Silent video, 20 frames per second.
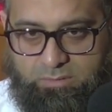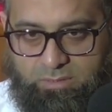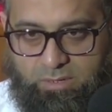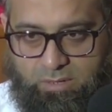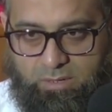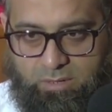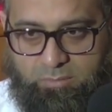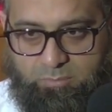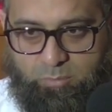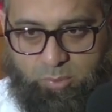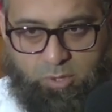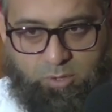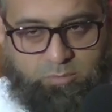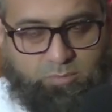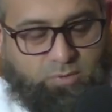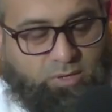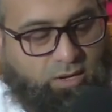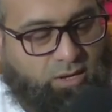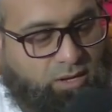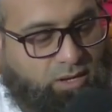uh, per,
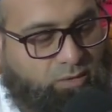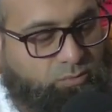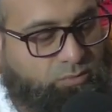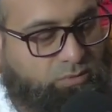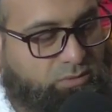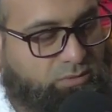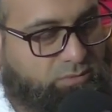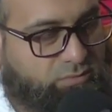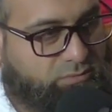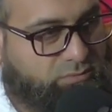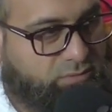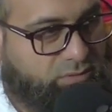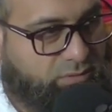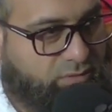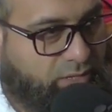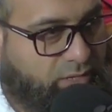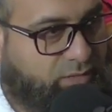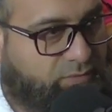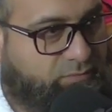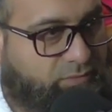uh, our
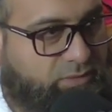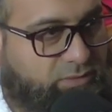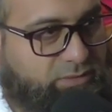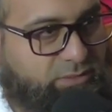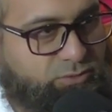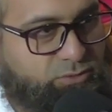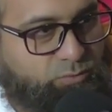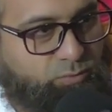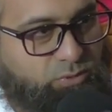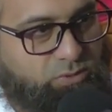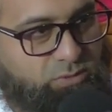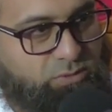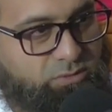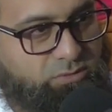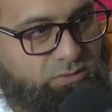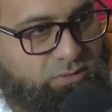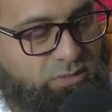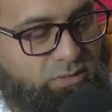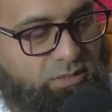life in this world.